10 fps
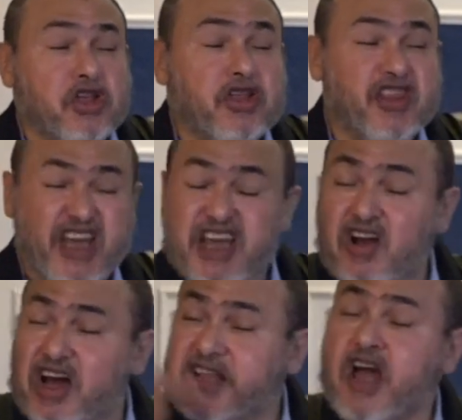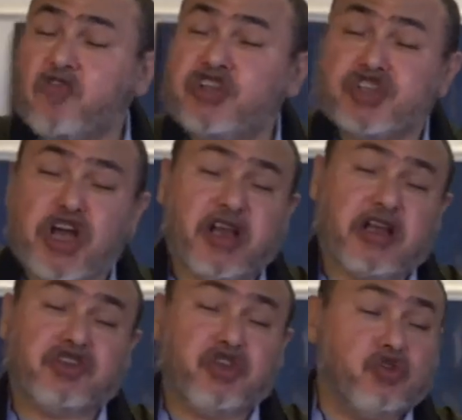They're allowing
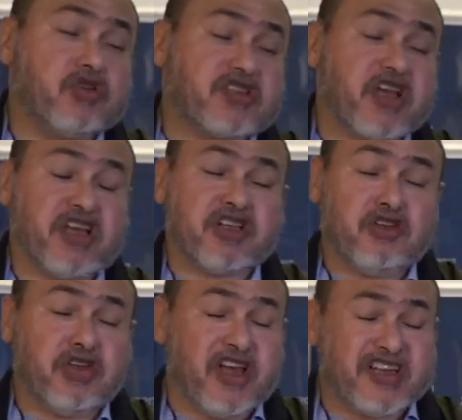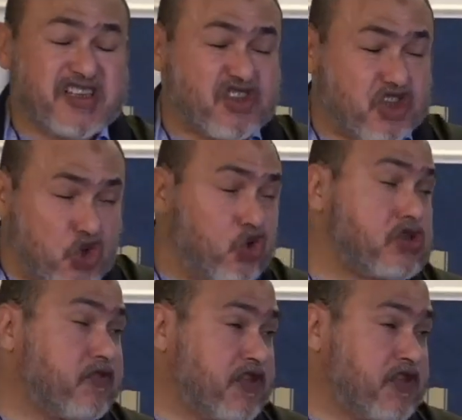China to use the excuse of